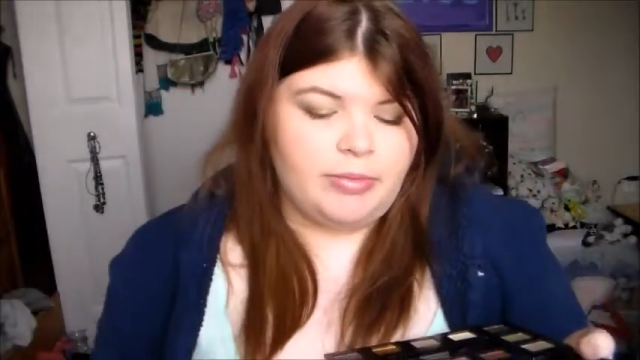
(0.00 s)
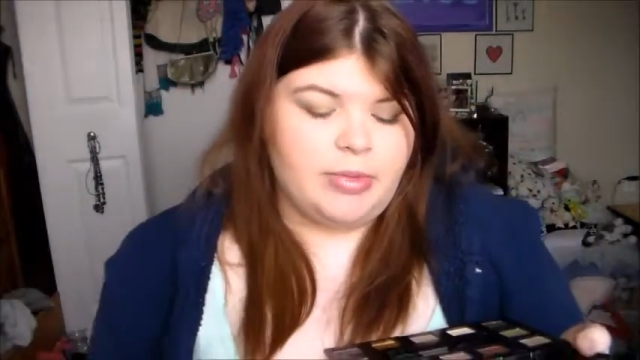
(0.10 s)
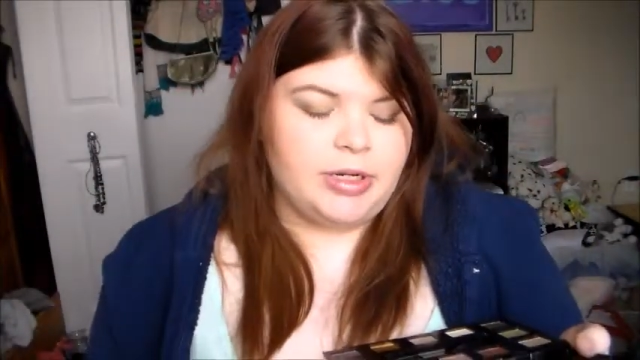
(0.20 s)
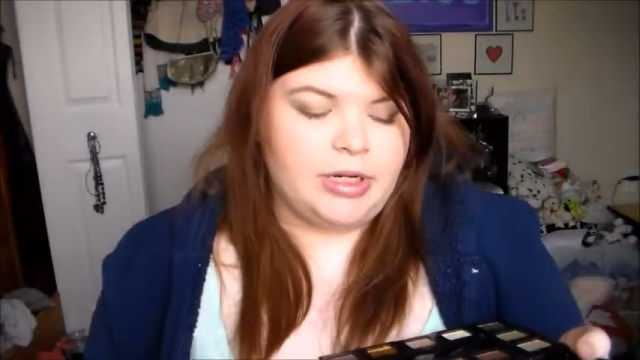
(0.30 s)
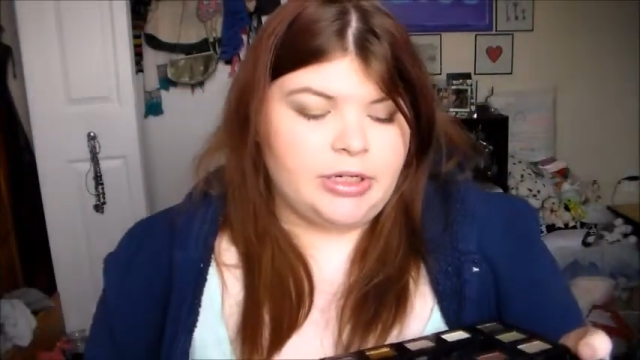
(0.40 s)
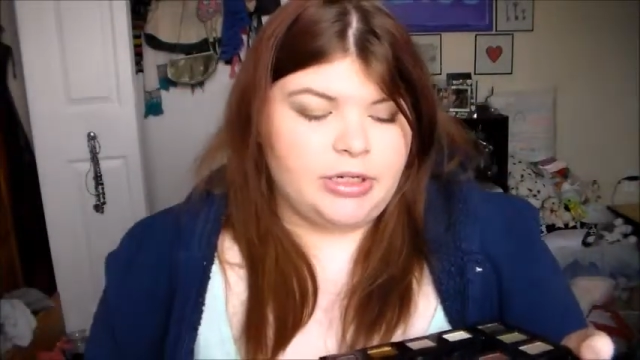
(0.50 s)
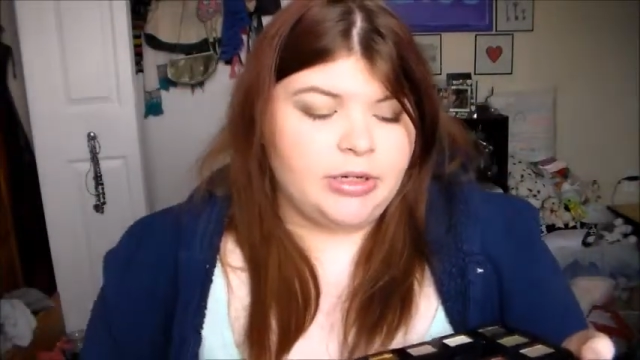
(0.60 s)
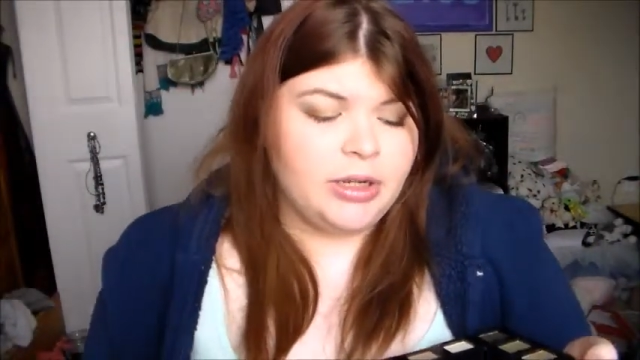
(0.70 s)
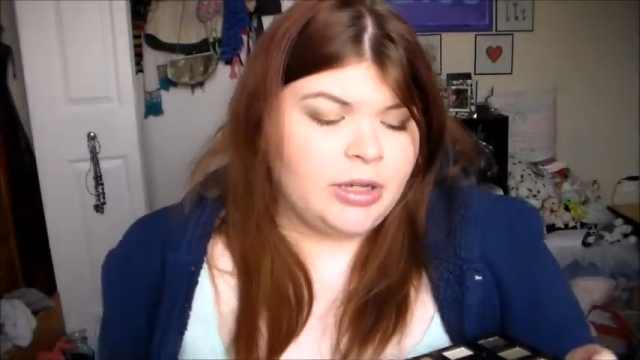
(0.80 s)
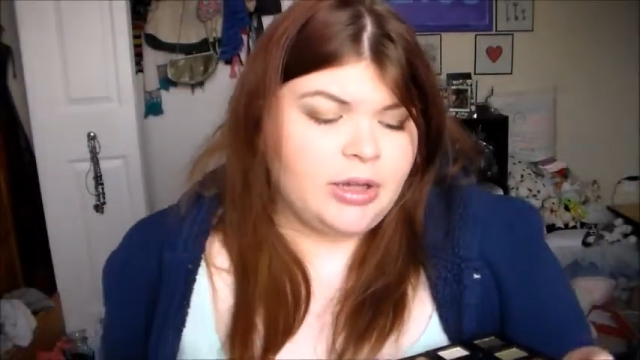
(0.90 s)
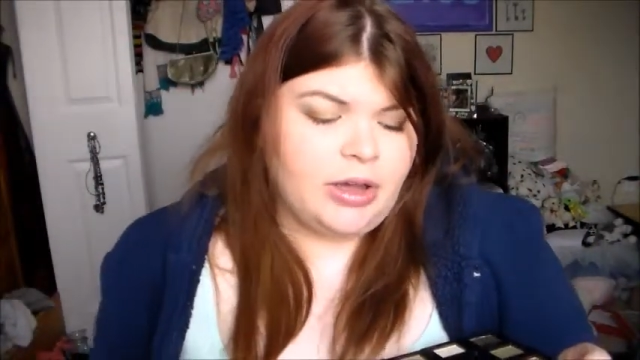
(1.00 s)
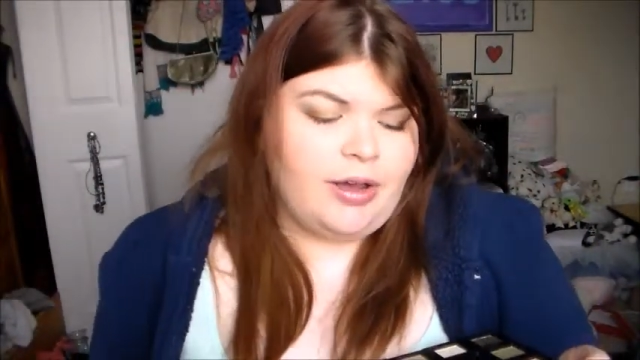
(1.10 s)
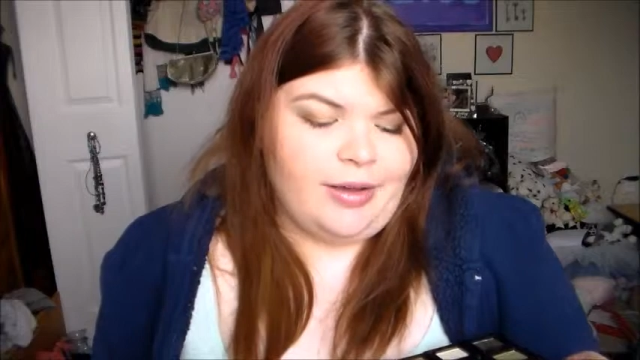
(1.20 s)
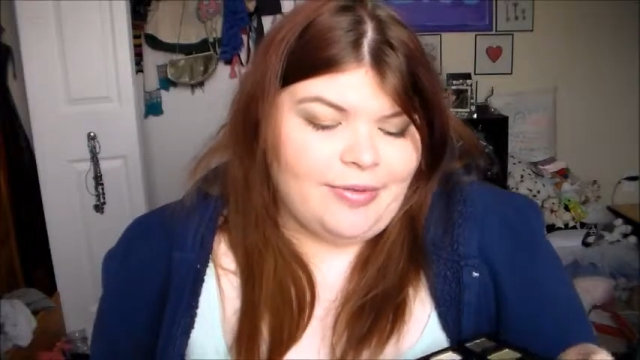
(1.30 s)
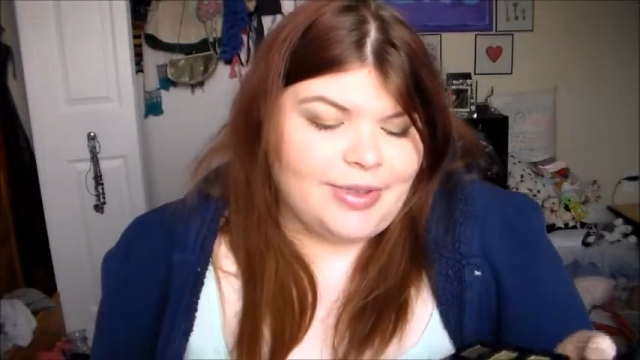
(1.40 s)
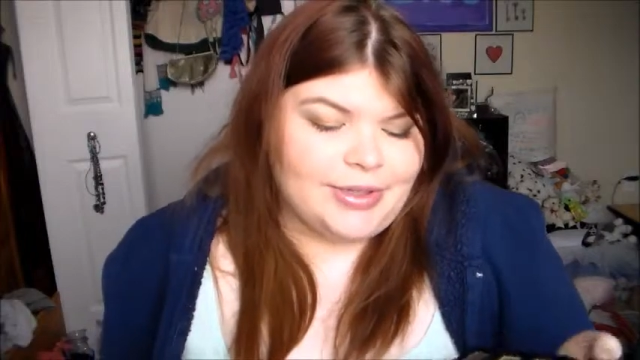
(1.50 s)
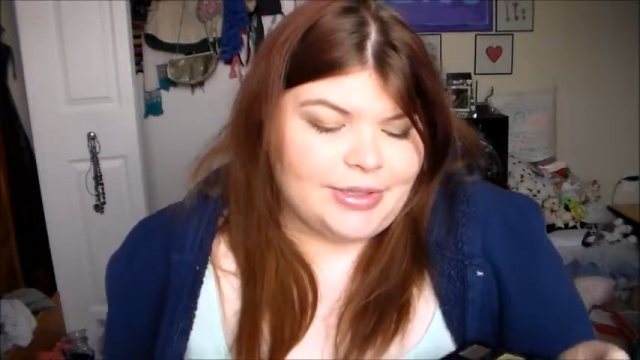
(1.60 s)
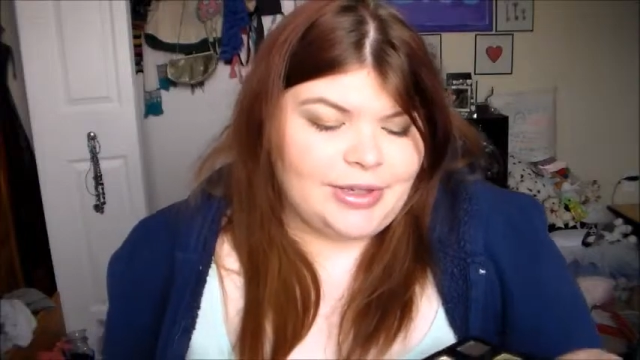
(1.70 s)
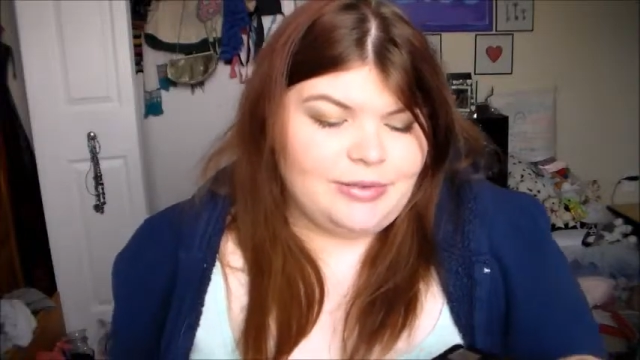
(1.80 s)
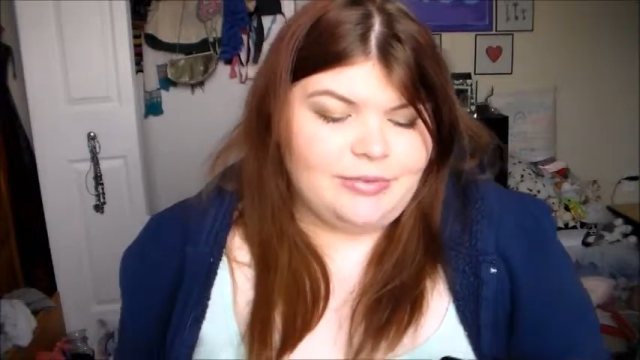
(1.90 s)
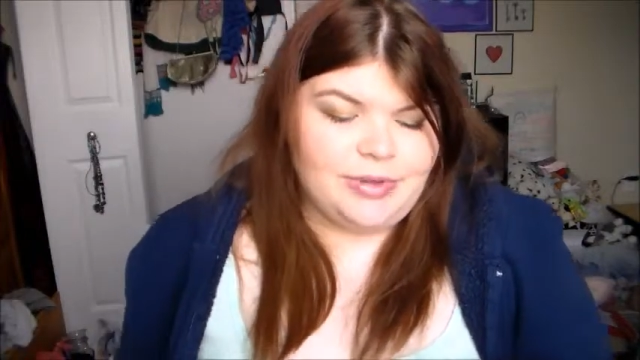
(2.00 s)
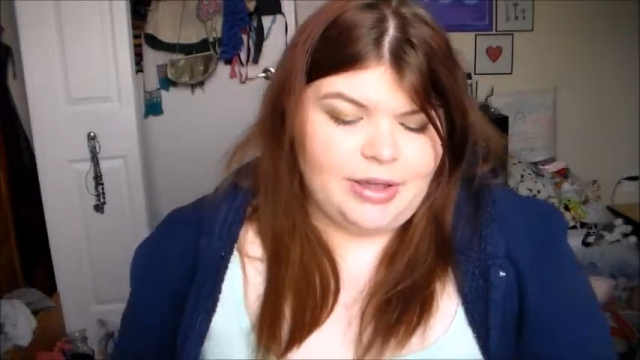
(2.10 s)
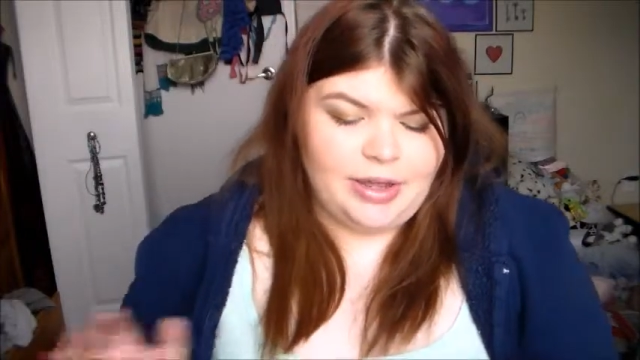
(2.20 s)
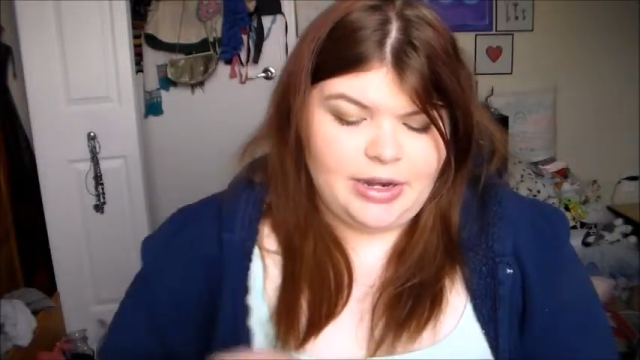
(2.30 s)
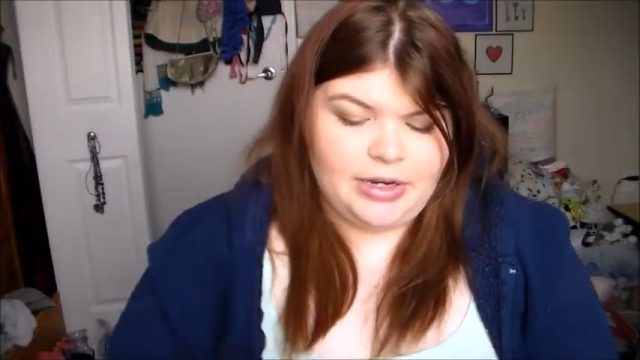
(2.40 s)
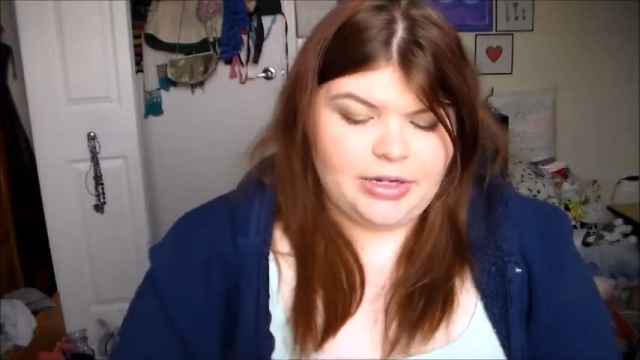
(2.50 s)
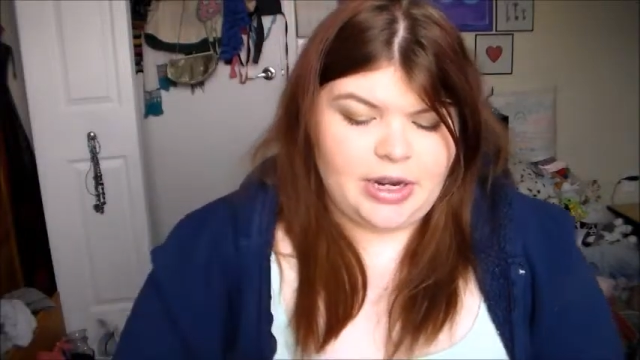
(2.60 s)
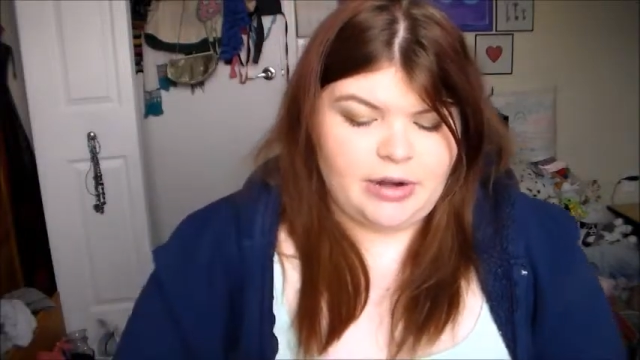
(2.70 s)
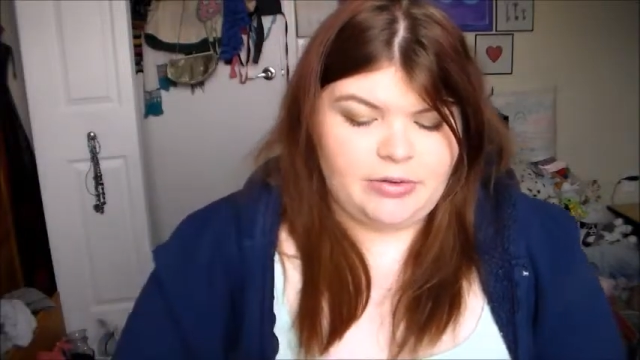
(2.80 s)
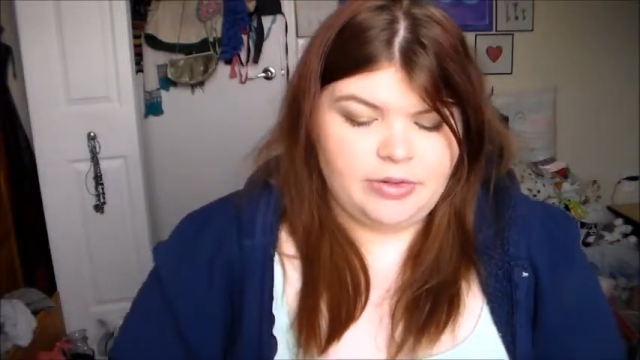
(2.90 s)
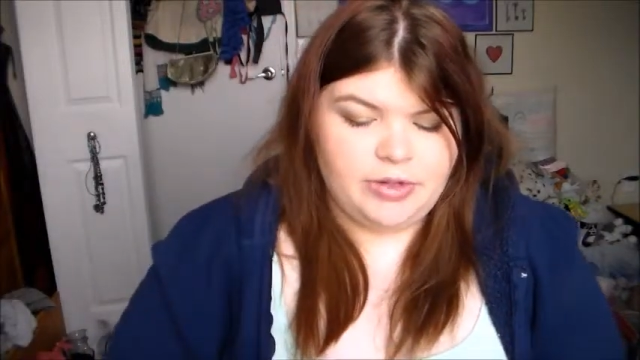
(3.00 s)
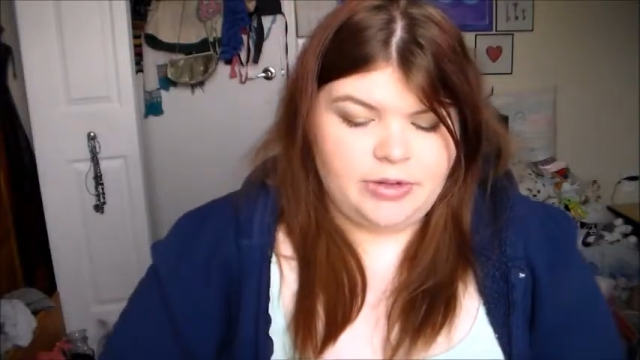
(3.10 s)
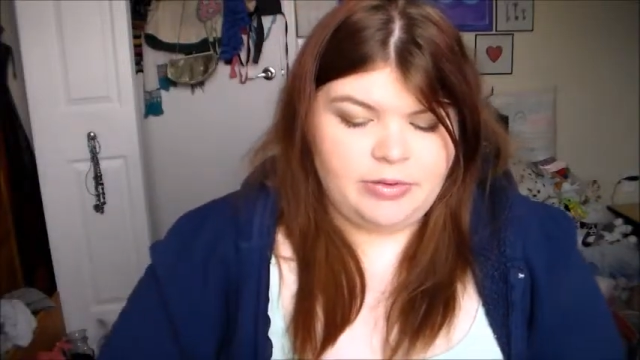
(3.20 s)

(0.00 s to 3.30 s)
pigmentation, obviously, like any shadows.